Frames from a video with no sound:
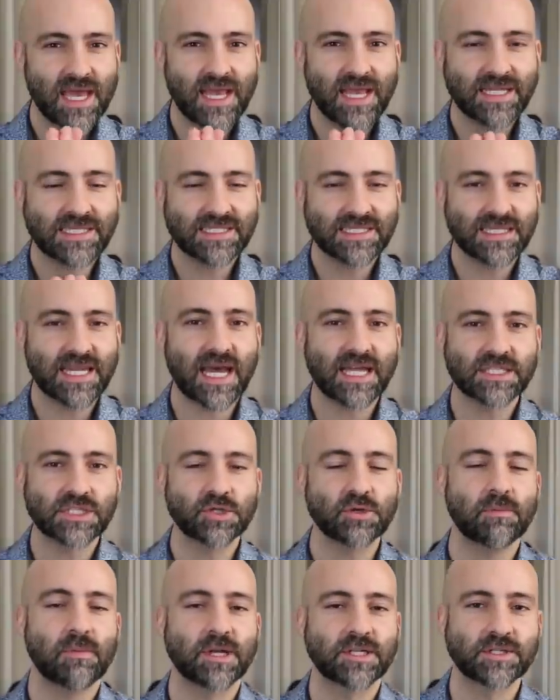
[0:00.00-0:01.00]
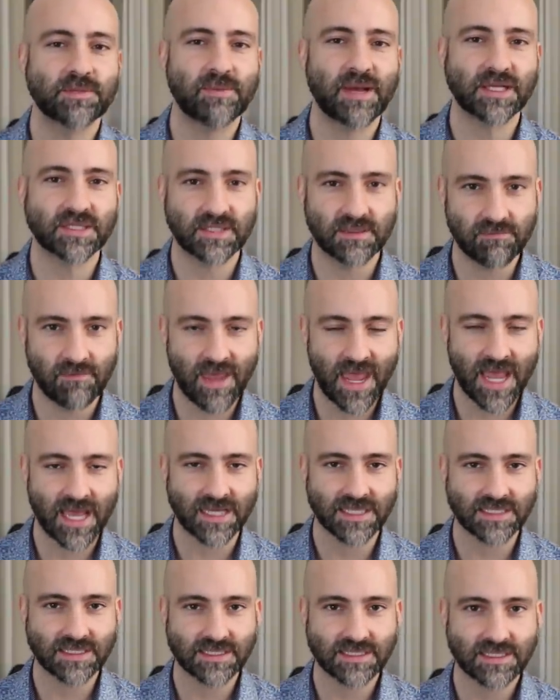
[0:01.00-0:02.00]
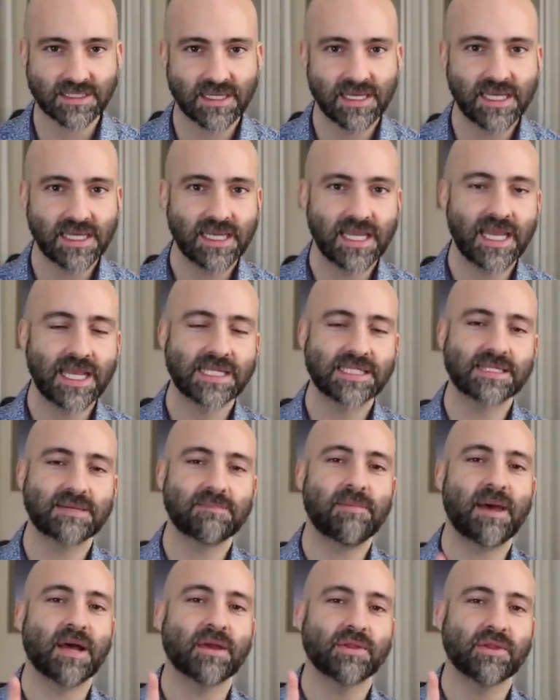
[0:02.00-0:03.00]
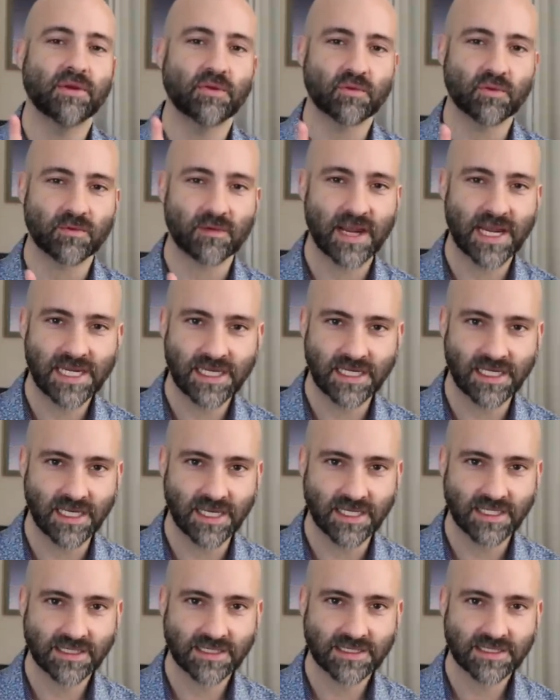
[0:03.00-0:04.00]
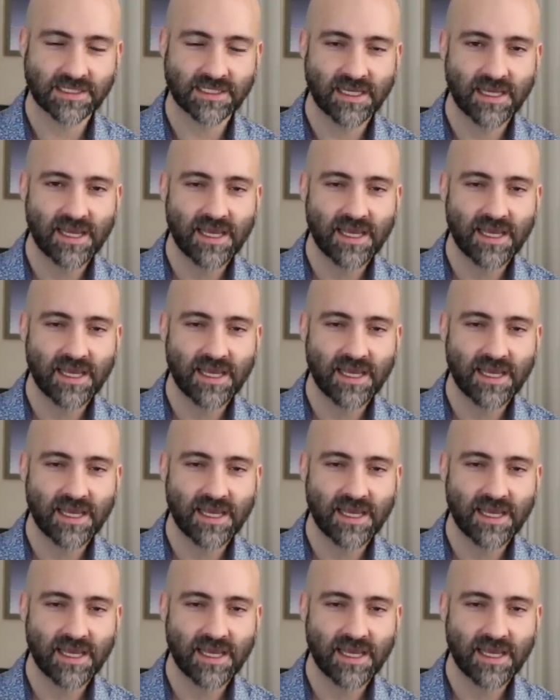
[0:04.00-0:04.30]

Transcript: it's not so much about the mass. It's about the radius.